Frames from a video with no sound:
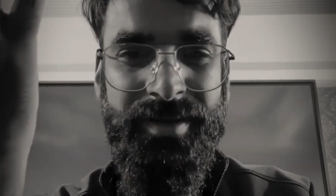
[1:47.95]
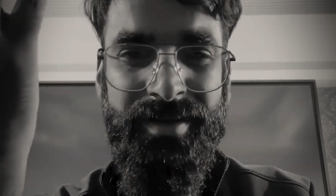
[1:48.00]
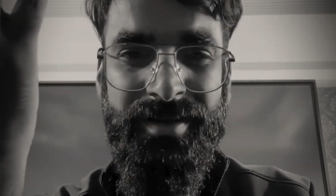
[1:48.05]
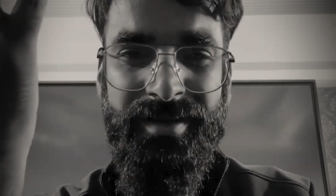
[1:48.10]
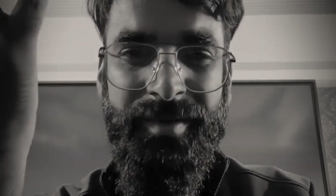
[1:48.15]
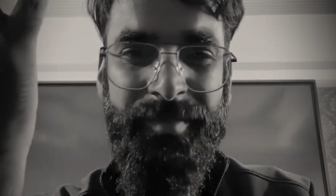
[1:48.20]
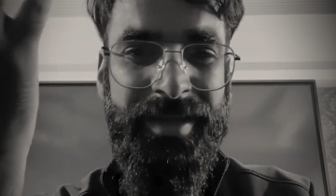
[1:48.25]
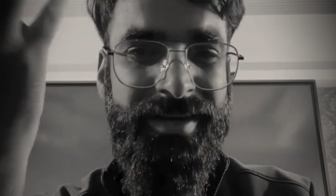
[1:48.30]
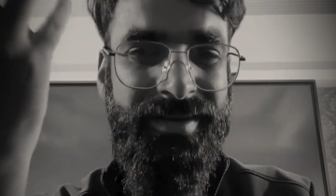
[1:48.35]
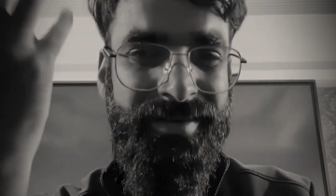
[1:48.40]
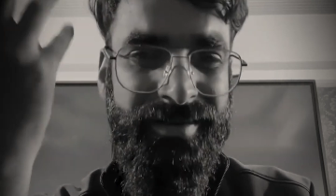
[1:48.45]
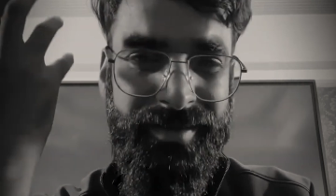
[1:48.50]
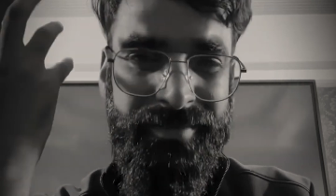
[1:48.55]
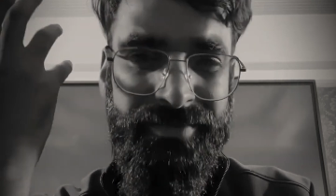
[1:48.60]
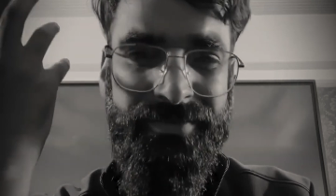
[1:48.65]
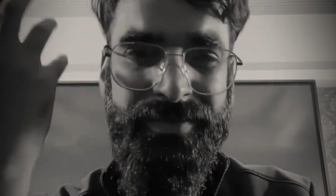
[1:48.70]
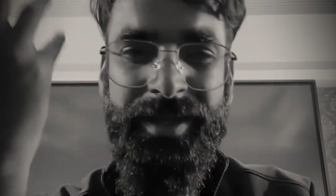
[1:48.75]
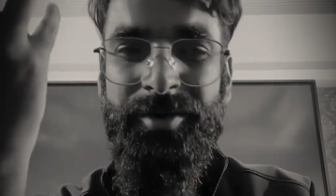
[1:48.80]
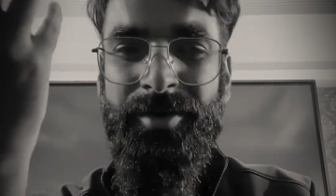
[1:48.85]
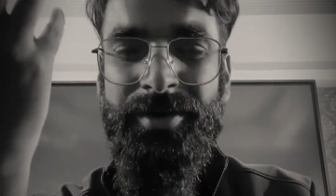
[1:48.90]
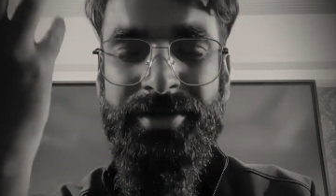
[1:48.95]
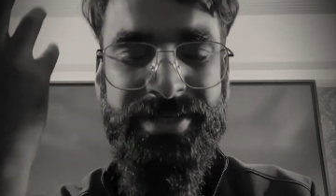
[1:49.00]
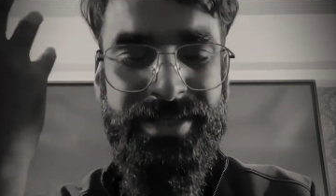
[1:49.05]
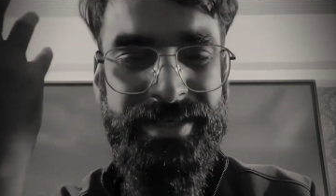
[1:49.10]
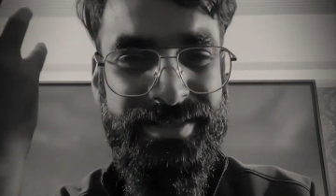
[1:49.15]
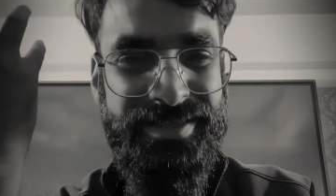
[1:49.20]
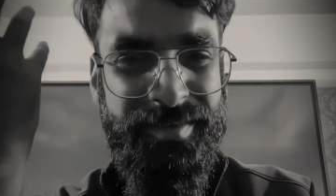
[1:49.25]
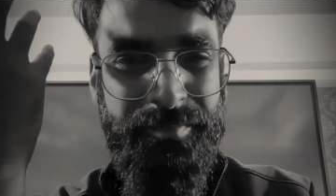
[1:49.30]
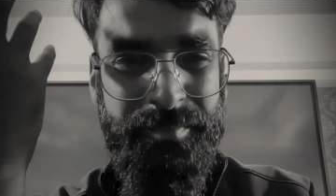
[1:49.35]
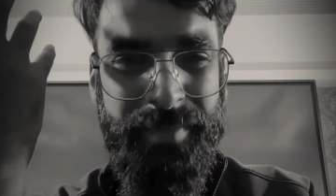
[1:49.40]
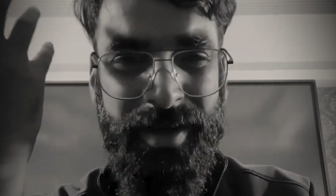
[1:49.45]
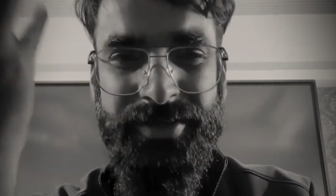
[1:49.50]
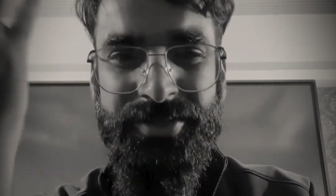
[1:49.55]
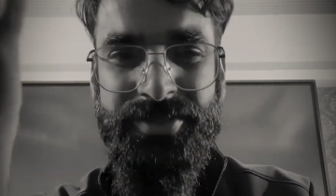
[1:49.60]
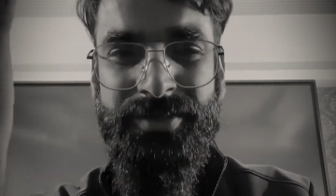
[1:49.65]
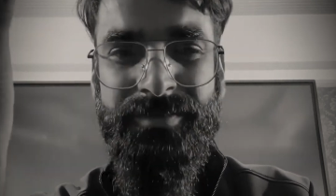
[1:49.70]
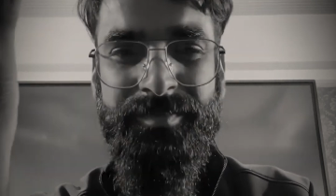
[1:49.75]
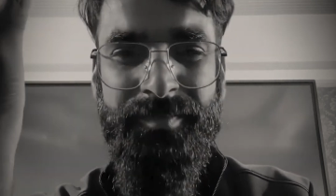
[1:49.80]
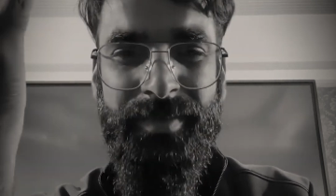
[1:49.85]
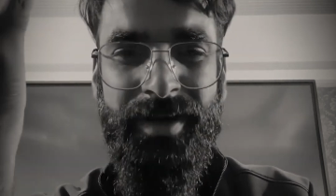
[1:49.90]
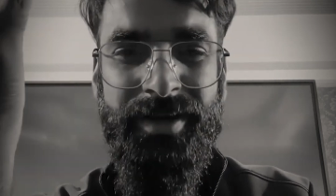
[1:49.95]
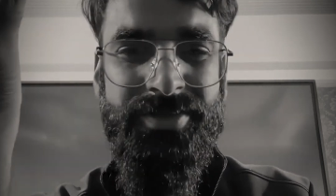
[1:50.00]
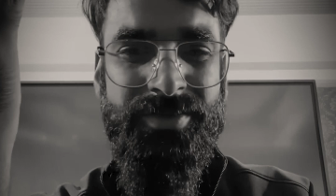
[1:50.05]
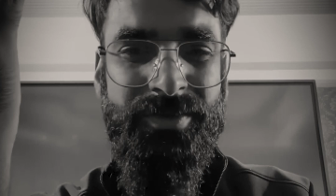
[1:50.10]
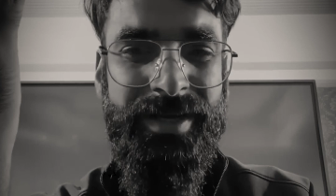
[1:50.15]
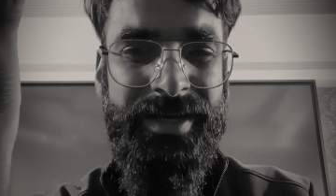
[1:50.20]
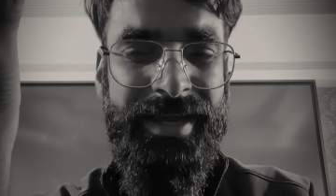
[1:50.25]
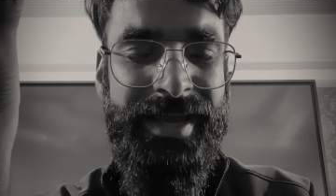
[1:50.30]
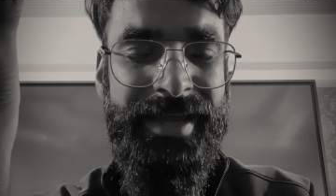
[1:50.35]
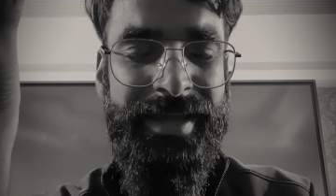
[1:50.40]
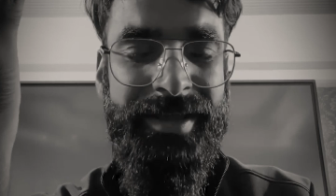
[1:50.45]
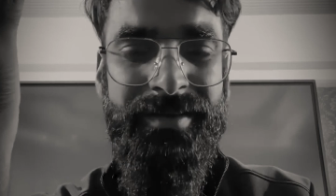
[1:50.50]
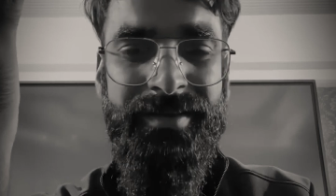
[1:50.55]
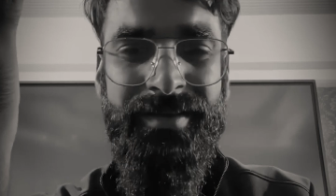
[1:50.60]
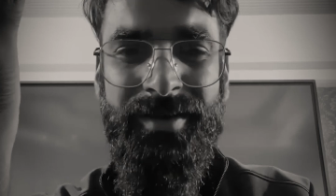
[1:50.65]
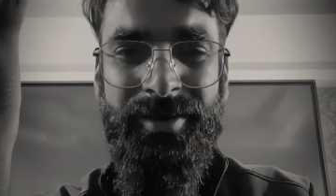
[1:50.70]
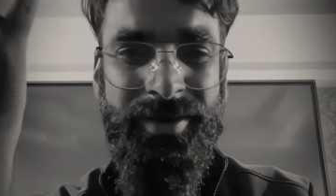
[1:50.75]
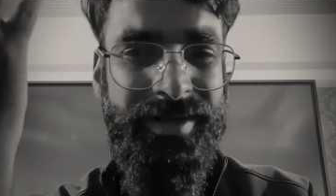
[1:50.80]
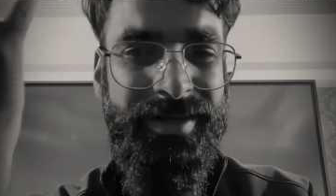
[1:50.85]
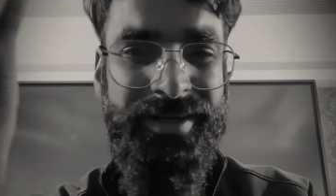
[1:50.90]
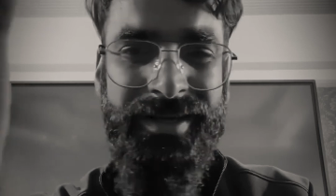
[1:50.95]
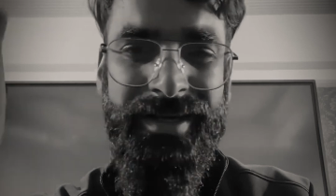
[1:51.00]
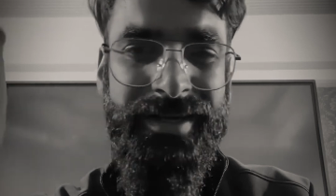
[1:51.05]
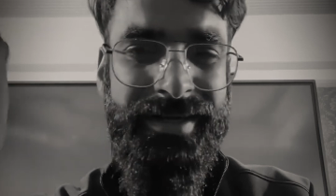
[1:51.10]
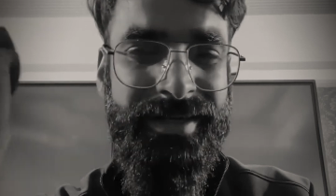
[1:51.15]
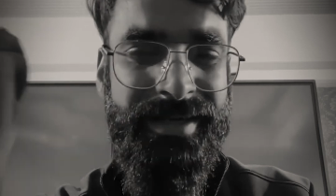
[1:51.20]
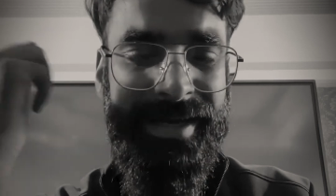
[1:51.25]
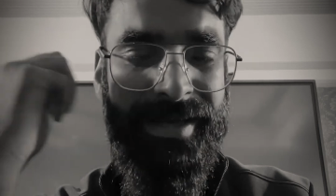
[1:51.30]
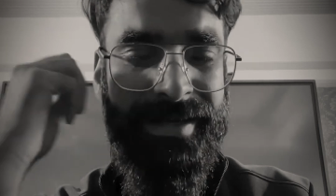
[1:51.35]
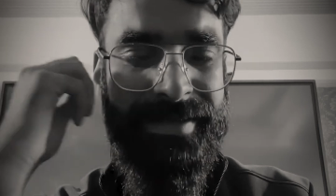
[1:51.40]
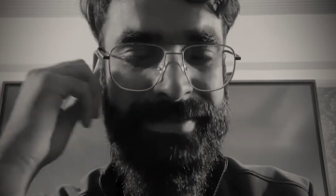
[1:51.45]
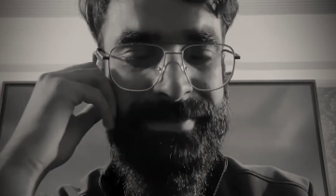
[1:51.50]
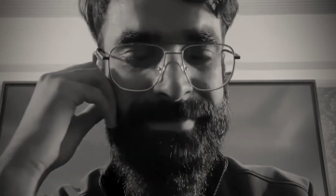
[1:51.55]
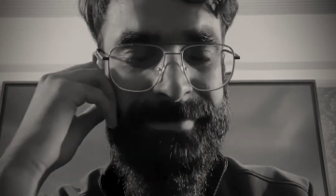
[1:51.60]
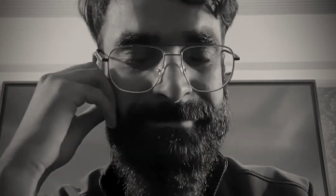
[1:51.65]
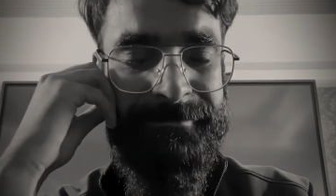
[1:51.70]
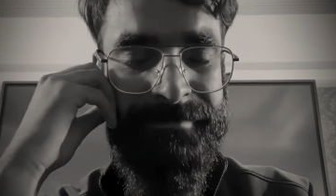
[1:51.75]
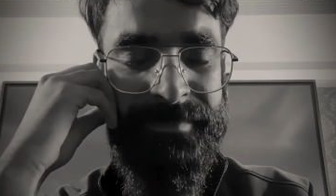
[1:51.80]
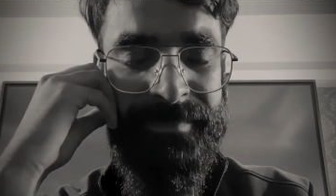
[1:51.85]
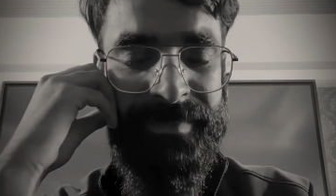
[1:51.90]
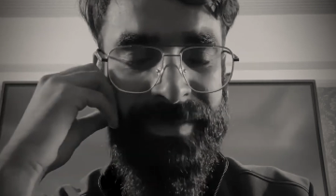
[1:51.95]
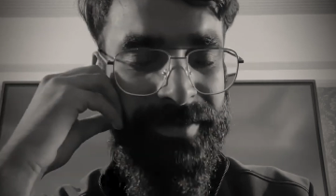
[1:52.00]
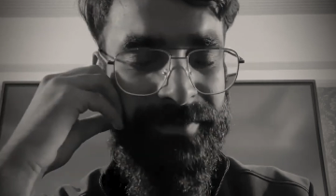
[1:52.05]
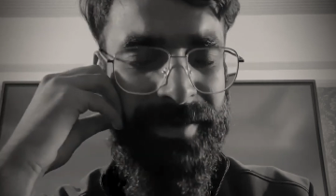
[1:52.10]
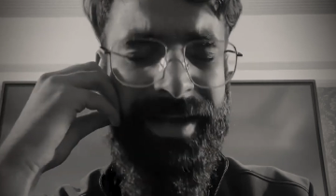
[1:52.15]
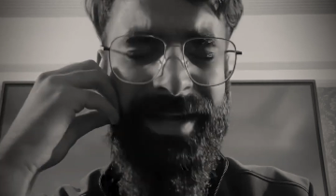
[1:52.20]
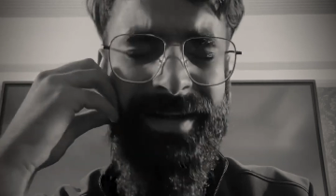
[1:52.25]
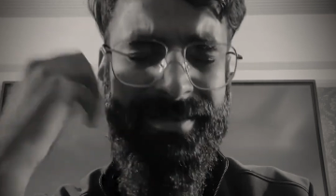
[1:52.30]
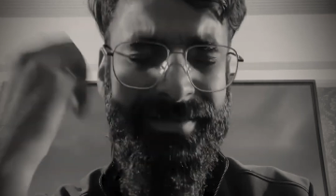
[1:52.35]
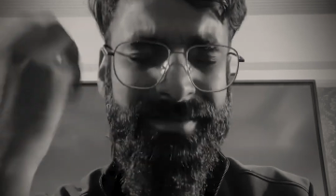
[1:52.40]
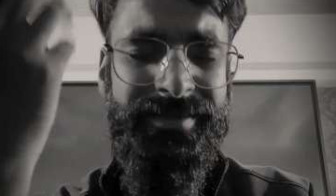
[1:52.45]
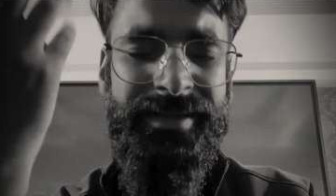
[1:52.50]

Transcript: Uh, I mean, if he or she is the punctu- punctual guy or girl in class, right?